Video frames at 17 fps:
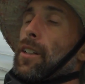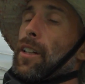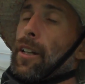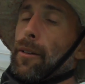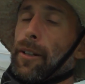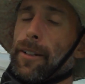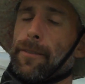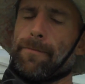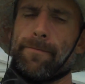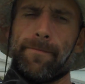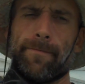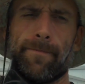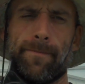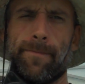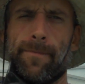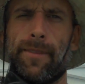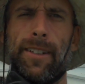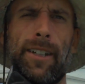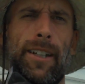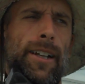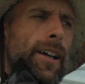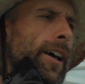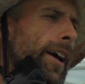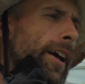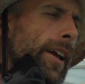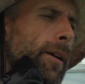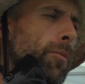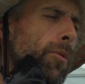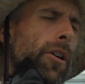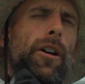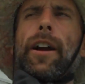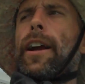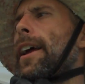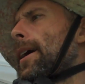Anyway, I am
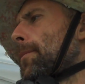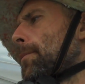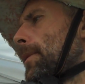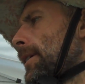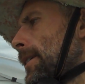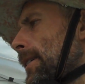where I am.